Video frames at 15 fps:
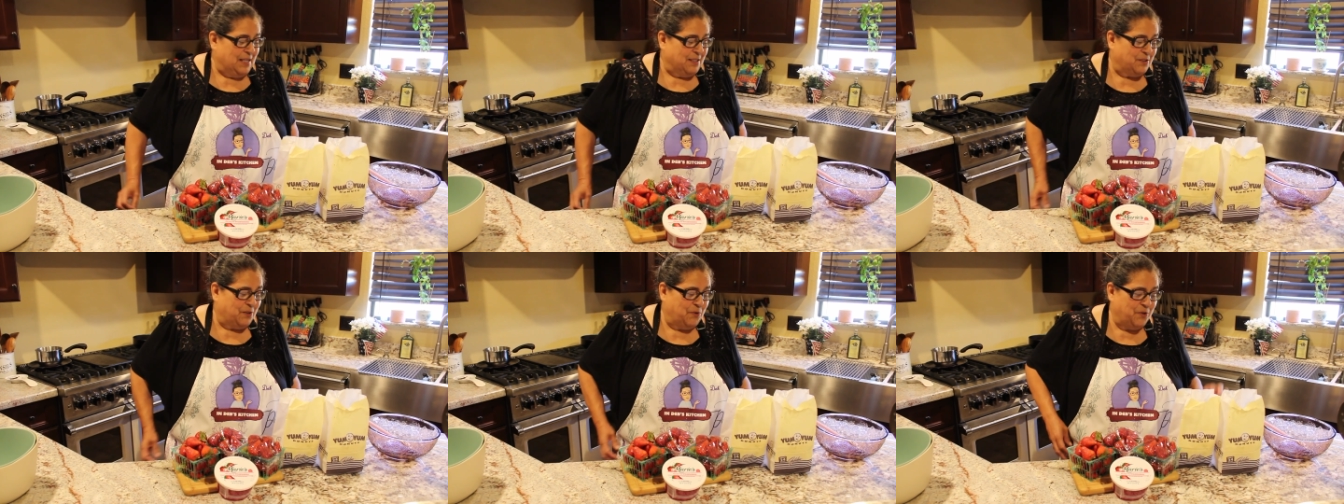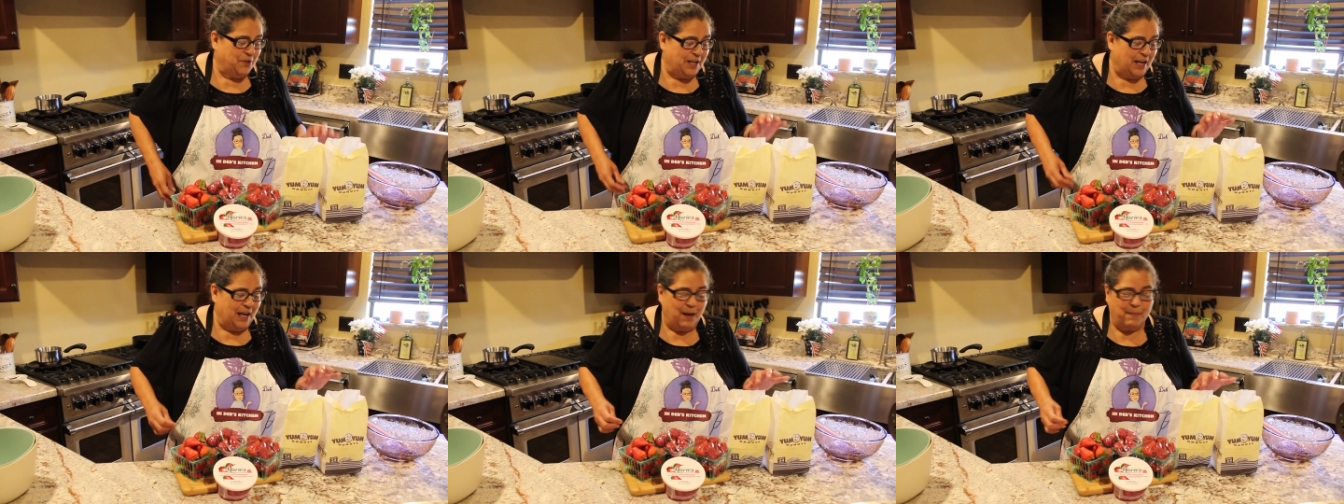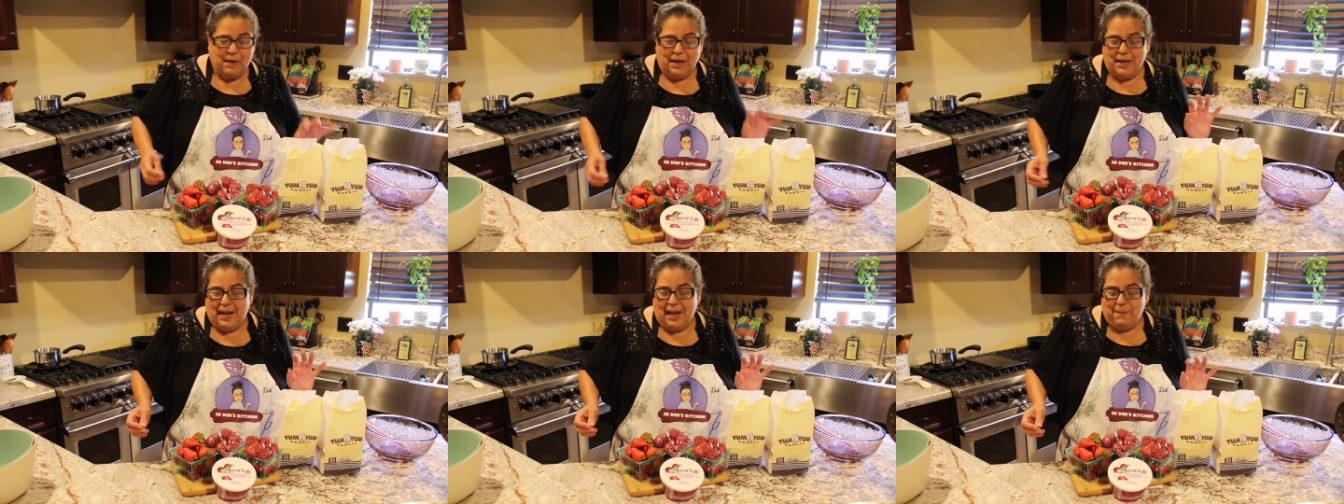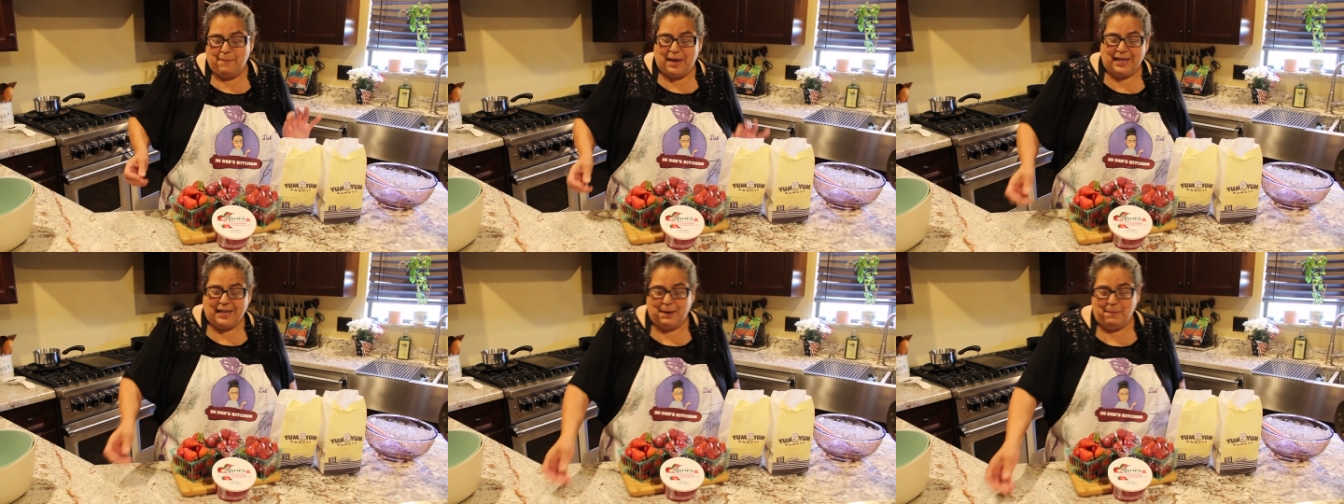So today I'm gonna
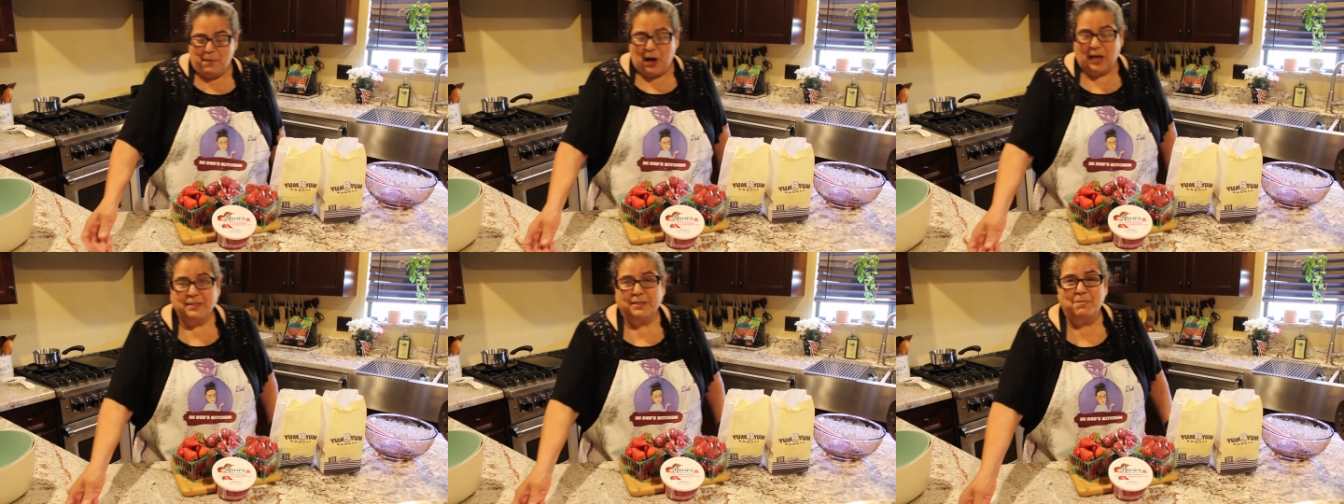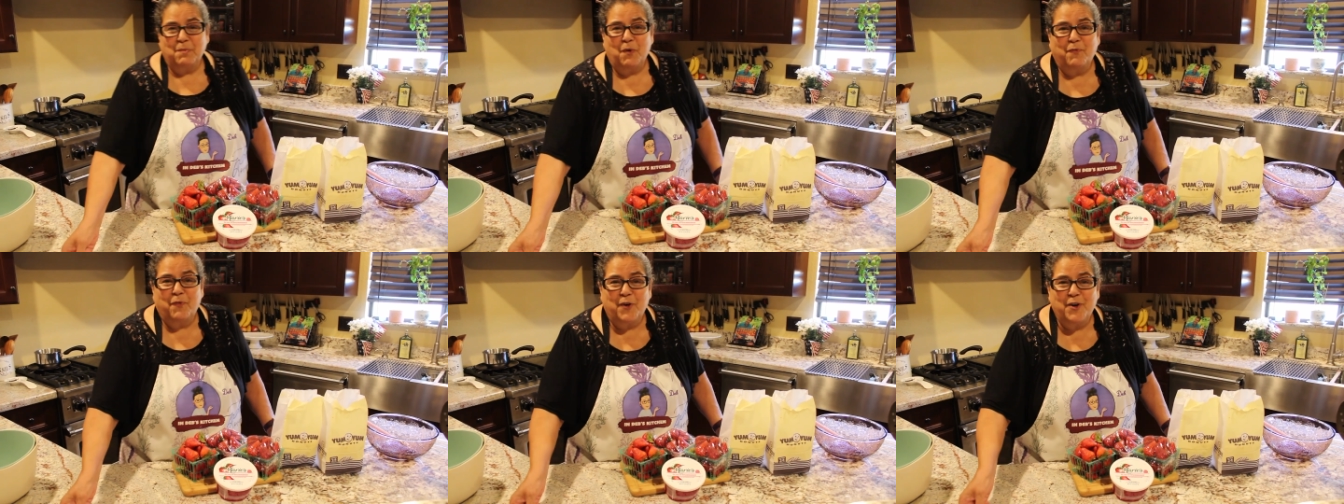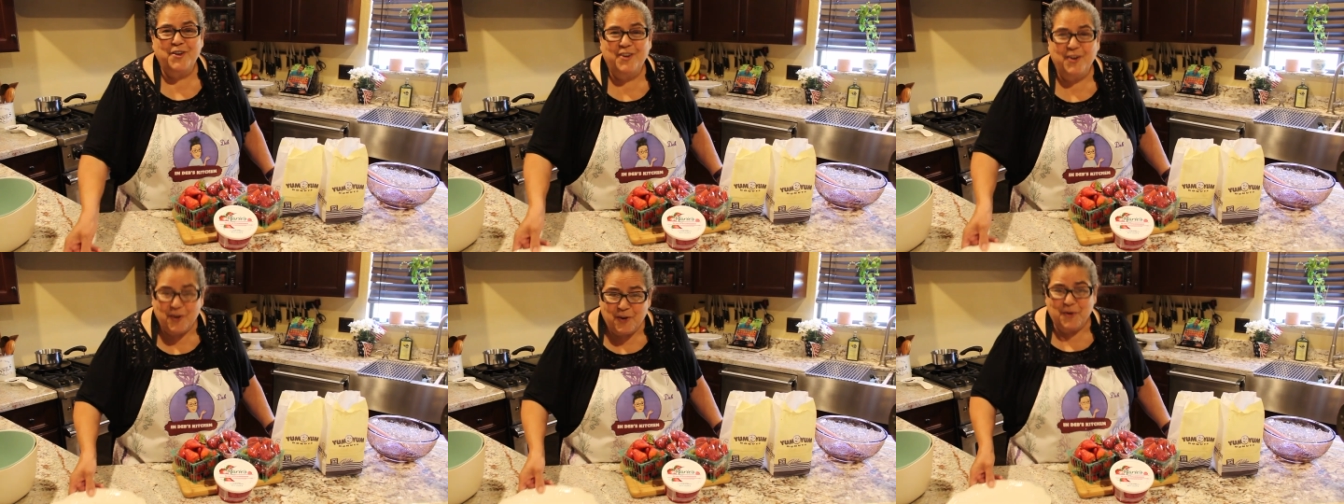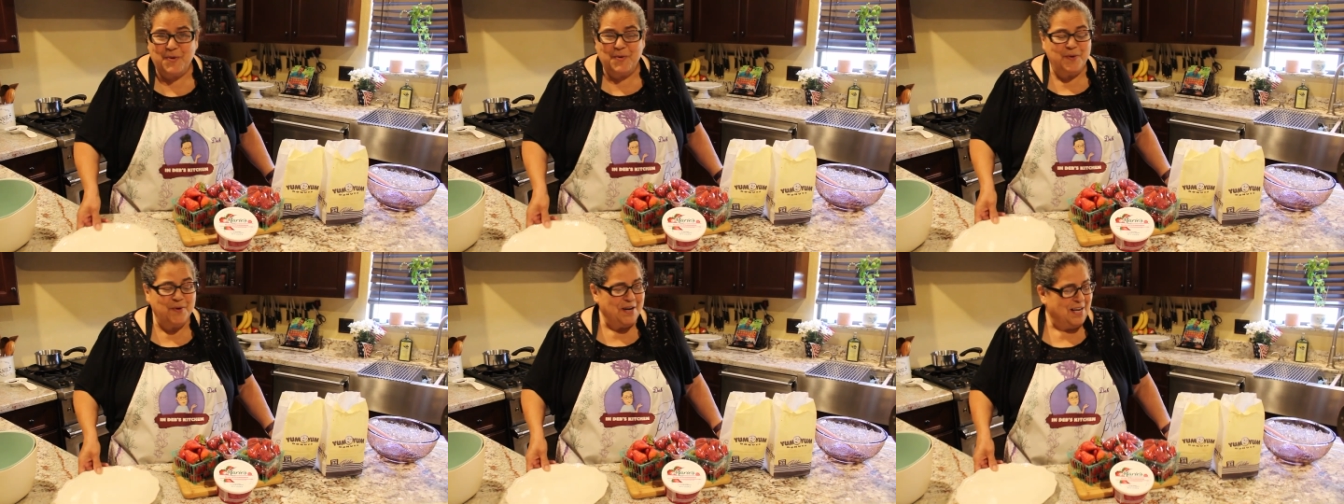make it possible for
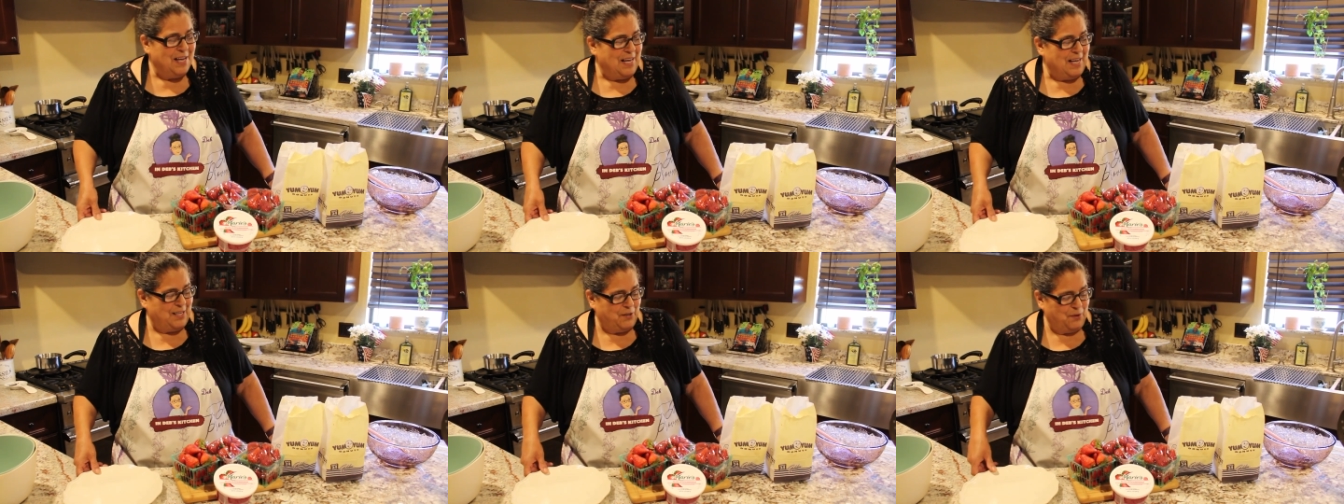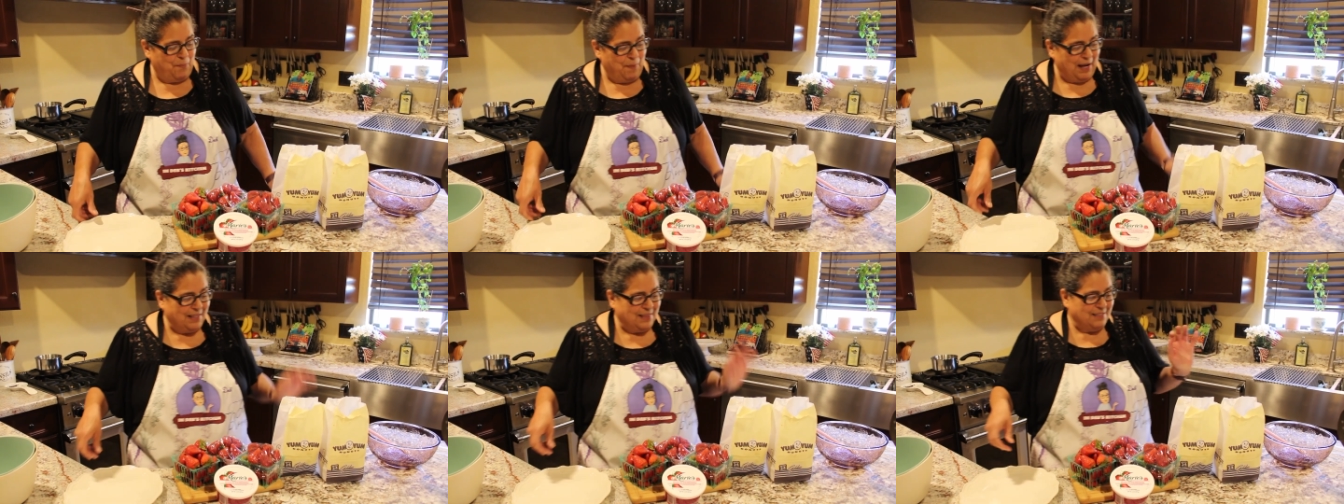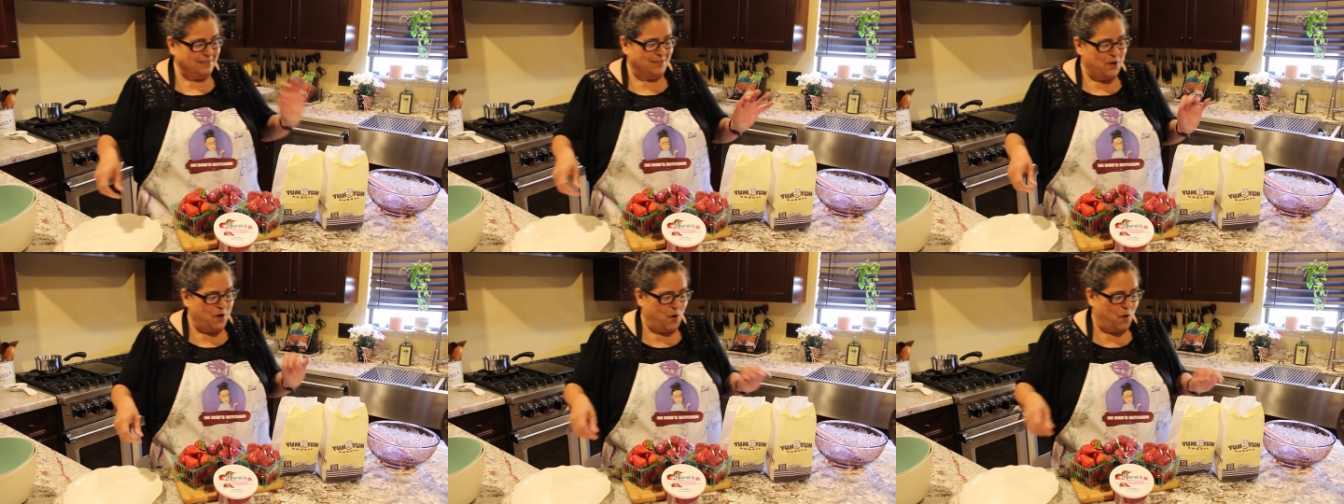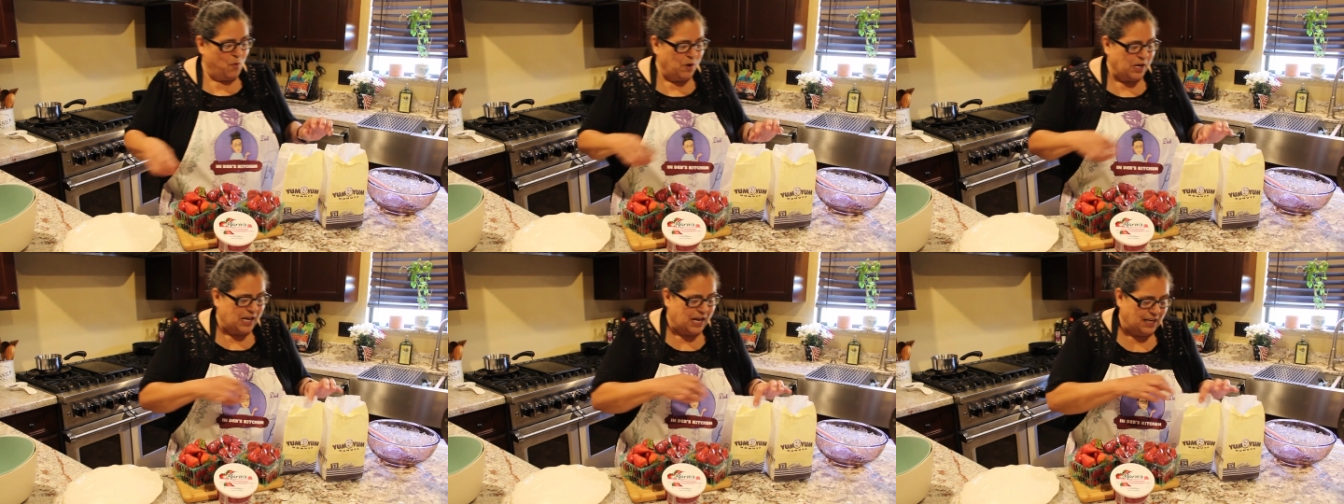you to make this in your
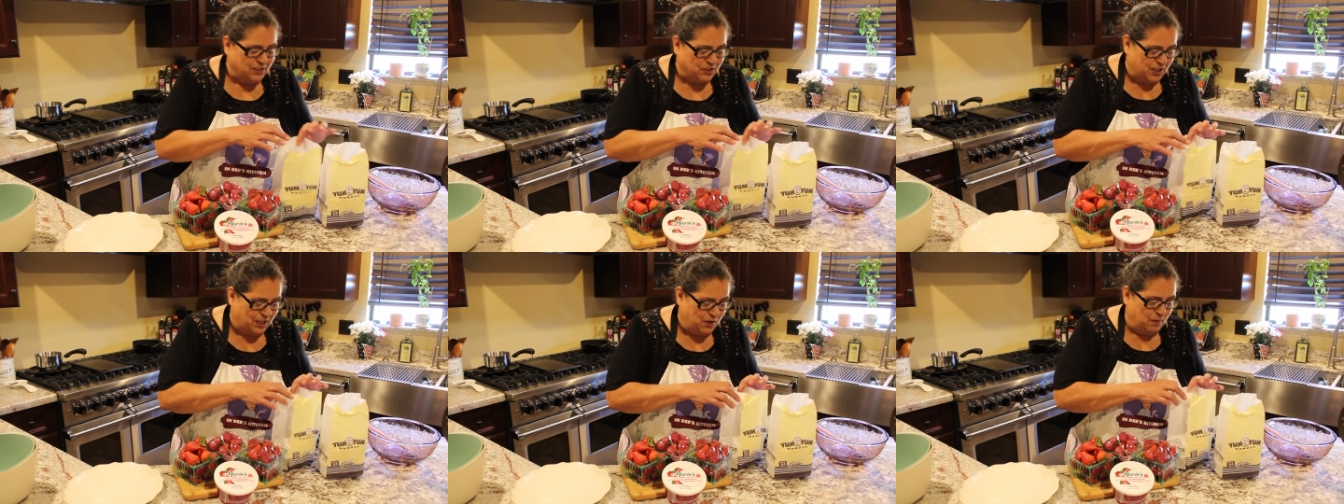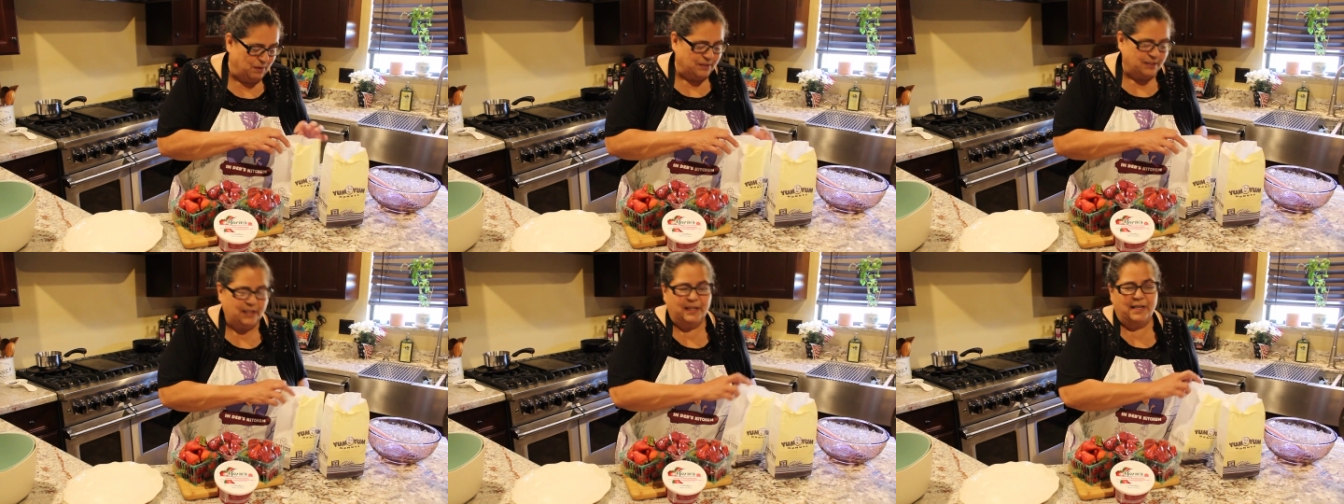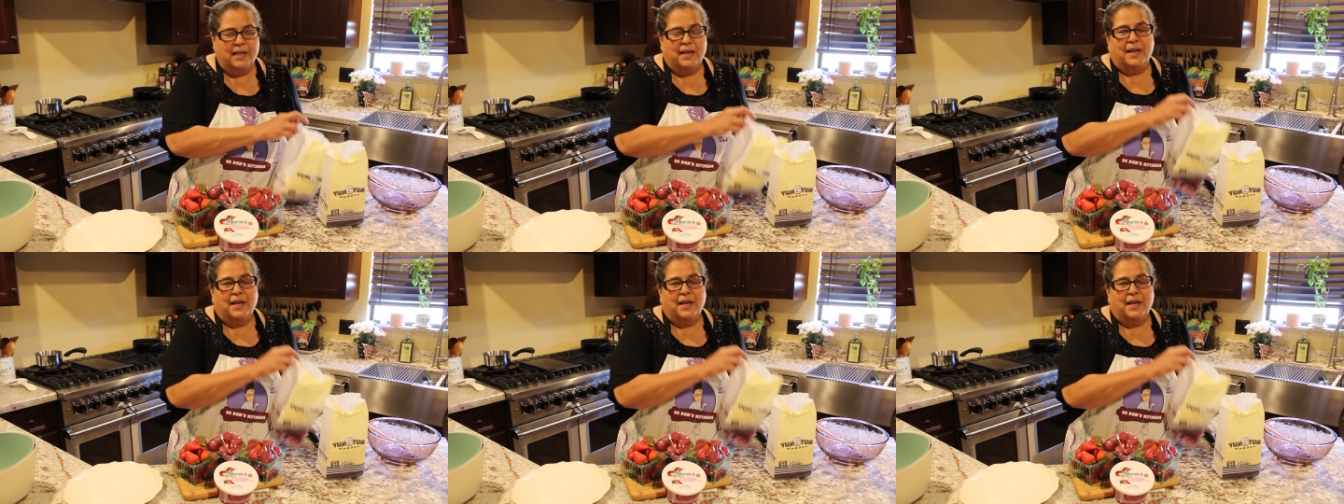own kitchen using